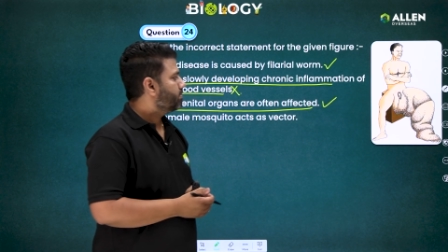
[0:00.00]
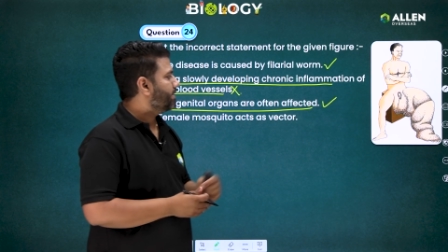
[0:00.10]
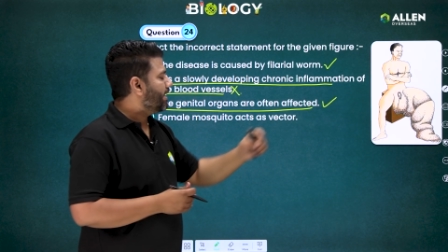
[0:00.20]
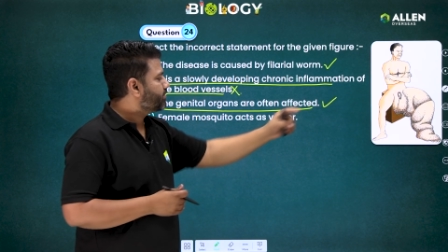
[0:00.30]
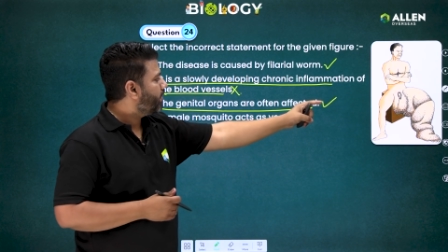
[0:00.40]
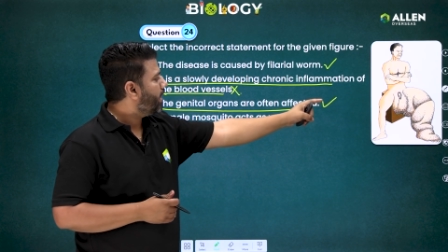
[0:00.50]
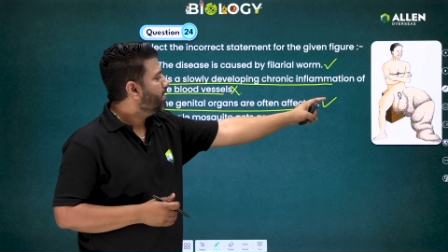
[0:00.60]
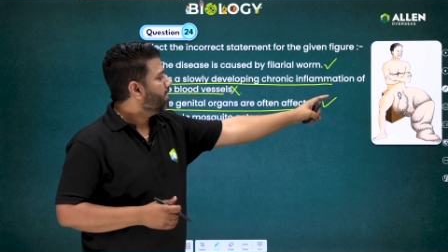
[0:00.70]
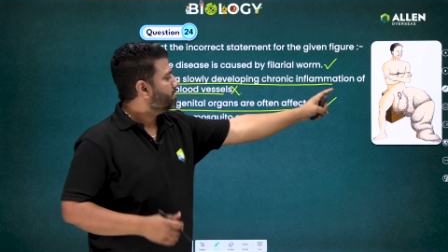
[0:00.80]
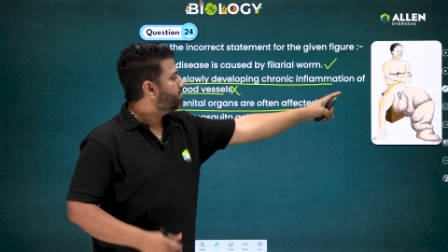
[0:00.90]
That's why
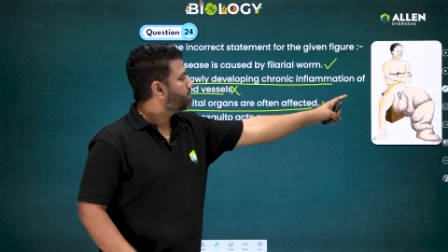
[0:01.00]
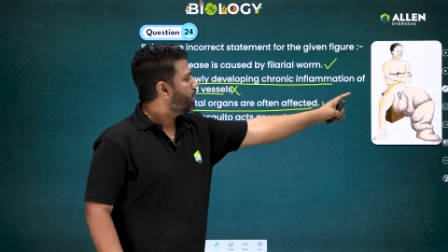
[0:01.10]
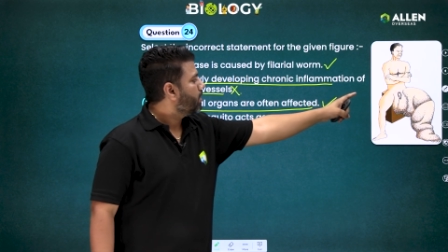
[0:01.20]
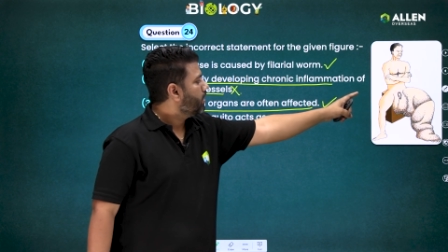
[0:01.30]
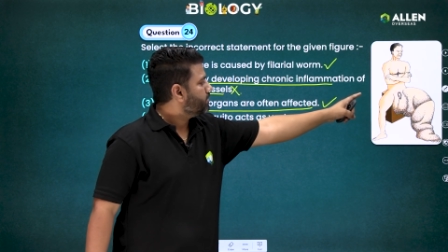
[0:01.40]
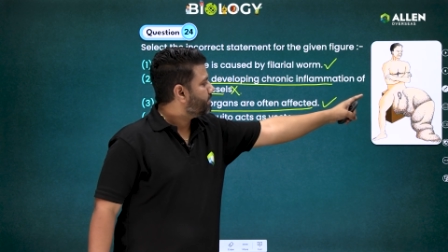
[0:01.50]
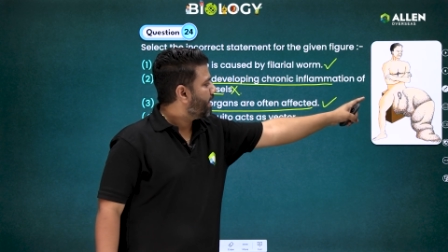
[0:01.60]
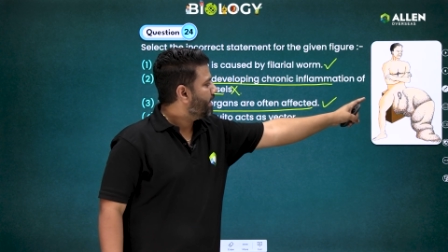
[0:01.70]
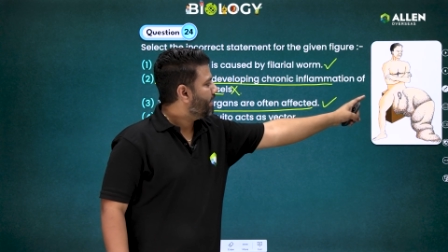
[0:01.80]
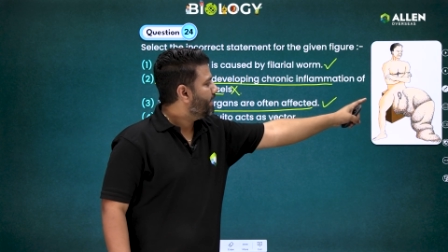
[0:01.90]
this
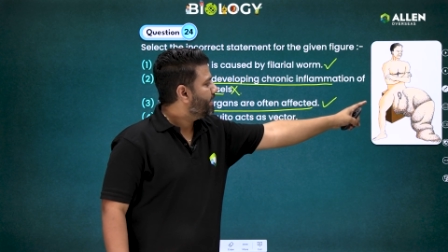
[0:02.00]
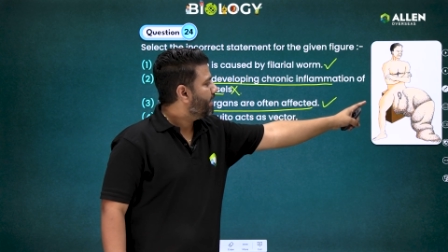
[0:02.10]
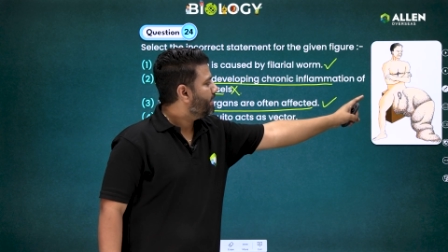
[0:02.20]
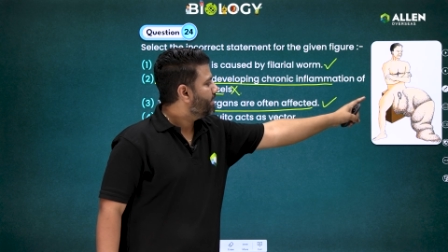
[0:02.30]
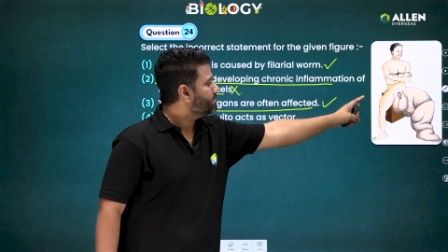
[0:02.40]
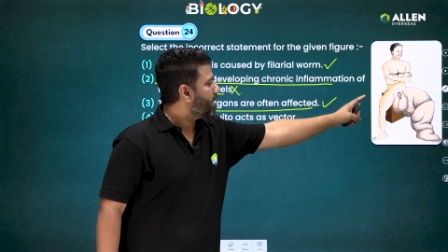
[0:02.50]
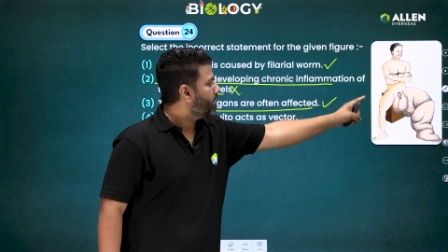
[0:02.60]
genital area is